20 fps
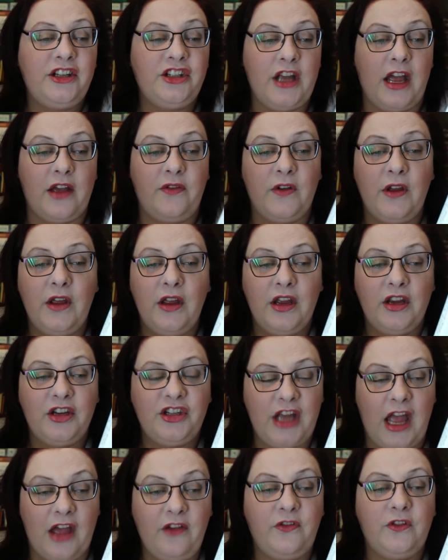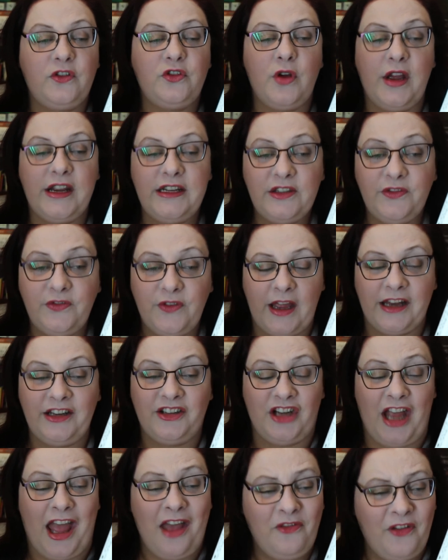chef trying to
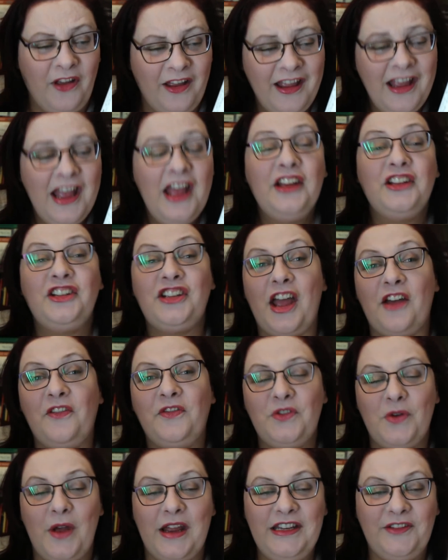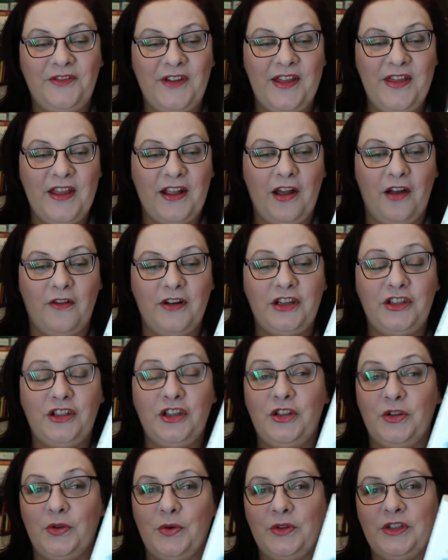find the courage to
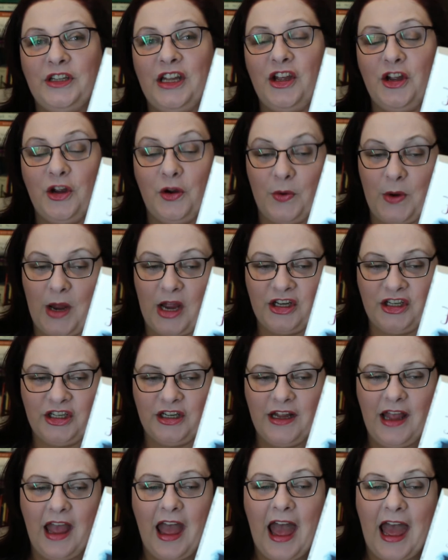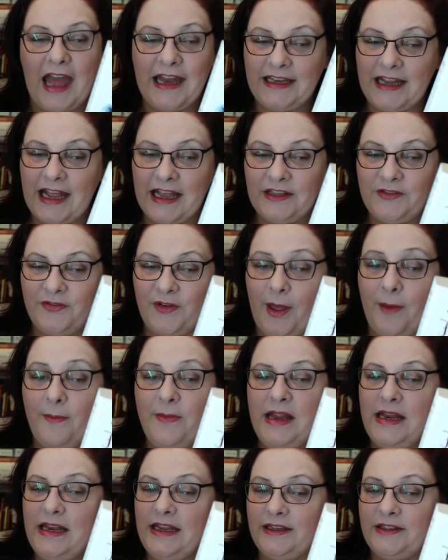talk to her crush. And as for
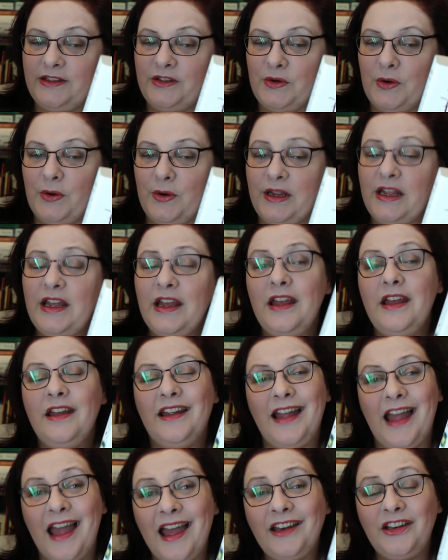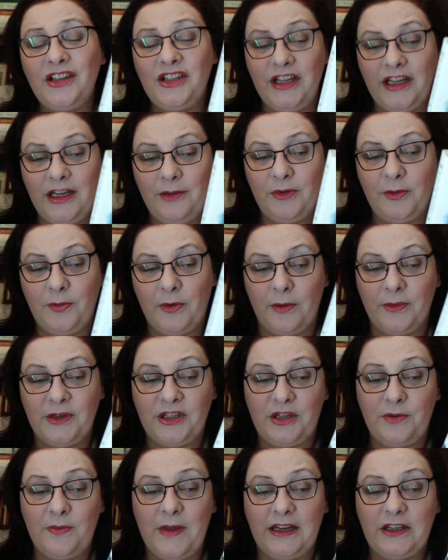Amelia's story, can she keep the promise
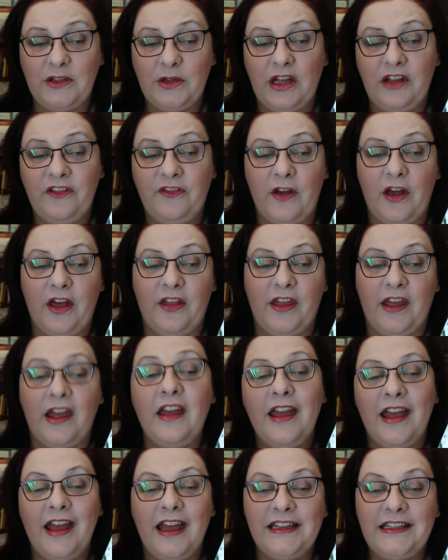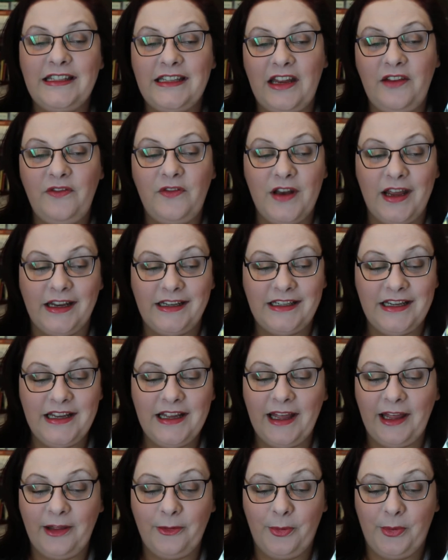she made to her father and save
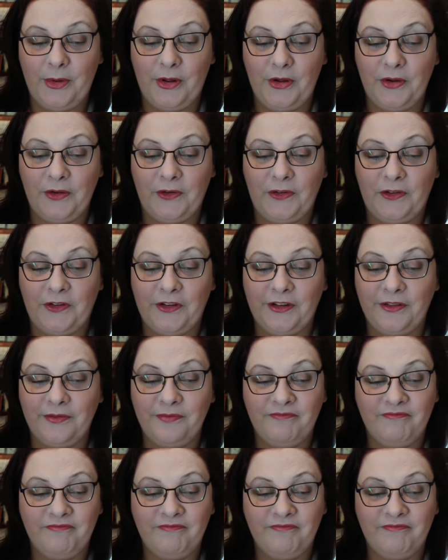Nightingale Books?